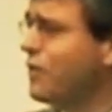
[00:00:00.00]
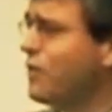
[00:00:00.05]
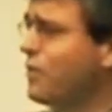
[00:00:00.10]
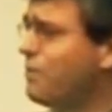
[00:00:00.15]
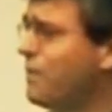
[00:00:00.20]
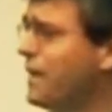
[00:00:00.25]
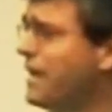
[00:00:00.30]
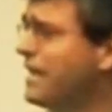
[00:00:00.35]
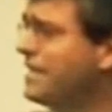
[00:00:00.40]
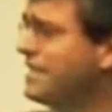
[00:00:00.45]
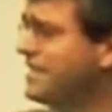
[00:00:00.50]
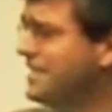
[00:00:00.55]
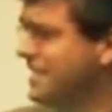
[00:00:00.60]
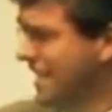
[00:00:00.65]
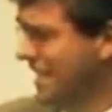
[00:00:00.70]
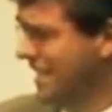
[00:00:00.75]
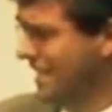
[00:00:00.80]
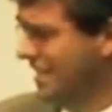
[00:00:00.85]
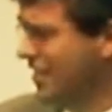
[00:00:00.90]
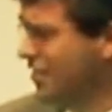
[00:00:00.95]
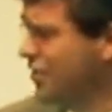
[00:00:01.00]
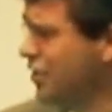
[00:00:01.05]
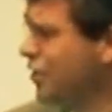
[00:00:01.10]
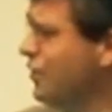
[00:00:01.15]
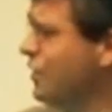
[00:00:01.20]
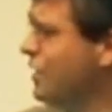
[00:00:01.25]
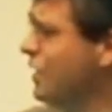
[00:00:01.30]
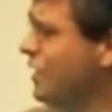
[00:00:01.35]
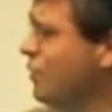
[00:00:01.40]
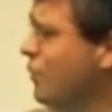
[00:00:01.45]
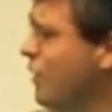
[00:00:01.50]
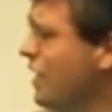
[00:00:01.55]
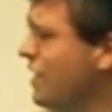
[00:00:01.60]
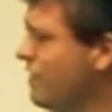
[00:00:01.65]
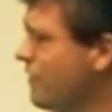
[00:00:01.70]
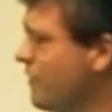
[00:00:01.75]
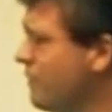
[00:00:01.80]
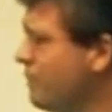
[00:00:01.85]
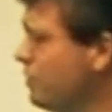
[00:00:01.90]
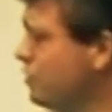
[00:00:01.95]
Repenting, turning
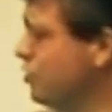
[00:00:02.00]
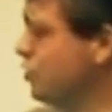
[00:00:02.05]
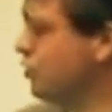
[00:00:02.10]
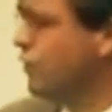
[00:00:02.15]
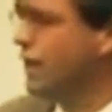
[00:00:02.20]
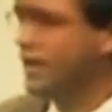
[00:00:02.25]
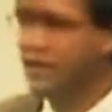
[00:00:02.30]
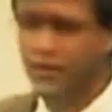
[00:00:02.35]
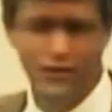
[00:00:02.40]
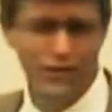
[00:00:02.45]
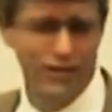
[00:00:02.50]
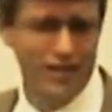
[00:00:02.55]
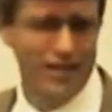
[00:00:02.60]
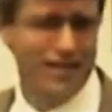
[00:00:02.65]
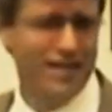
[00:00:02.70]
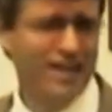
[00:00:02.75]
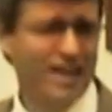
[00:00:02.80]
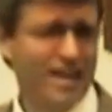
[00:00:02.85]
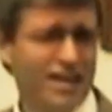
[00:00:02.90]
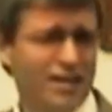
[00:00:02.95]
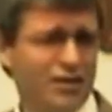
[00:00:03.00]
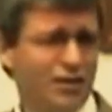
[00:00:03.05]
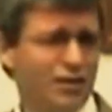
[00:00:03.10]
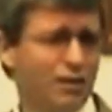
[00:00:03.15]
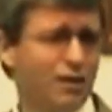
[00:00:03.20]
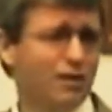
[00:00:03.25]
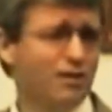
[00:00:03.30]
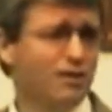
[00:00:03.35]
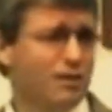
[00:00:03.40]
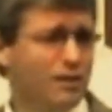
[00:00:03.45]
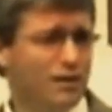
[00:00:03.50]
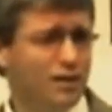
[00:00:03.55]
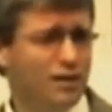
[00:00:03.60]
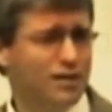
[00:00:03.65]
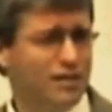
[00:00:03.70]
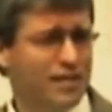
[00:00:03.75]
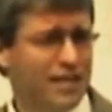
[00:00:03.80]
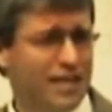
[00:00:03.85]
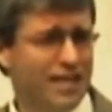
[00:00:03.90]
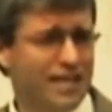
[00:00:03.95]
away from trusting in your own
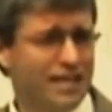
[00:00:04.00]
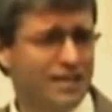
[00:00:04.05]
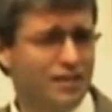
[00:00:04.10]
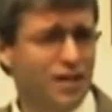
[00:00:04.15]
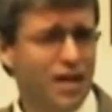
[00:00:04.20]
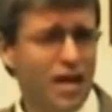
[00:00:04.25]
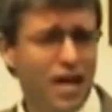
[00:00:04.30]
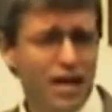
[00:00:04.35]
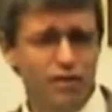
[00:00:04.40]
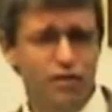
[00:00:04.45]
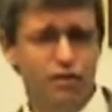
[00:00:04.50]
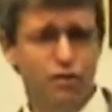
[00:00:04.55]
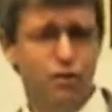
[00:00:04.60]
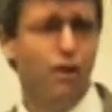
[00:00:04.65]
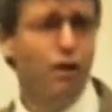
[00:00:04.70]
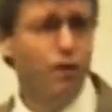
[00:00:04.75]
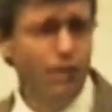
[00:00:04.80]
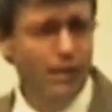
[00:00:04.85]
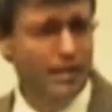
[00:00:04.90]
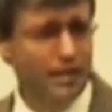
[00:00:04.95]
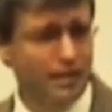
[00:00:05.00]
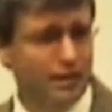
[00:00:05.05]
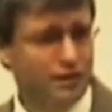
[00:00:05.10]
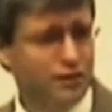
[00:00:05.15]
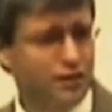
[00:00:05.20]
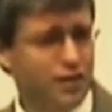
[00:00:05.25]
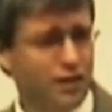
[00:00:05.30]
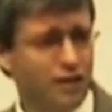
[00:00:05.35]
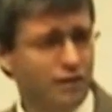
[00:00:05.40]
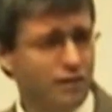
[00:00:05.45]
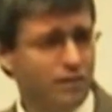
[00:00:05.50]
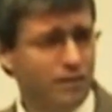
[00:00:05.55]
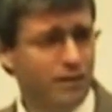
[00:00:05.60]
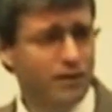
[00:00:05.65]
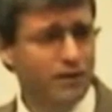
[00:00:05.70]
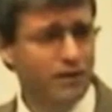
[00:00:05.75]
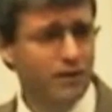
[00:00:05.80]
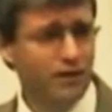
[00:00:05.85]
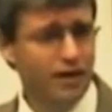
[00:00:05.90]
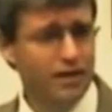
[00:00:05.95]
good deeds and throwing yourself
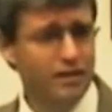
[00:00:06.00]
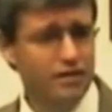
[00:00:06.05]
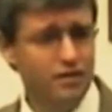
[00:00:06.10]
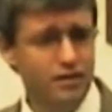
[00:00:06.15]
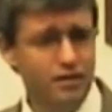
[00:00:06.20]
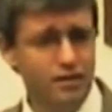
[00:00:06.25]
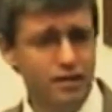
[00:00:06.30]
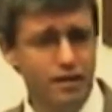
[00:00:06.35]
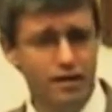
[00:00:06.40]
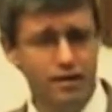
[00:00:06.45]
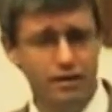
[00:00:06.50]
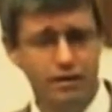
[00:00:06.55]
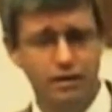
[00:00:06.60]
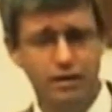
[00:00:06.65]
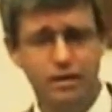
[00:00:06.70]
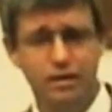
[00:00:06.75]
upon Christ alone.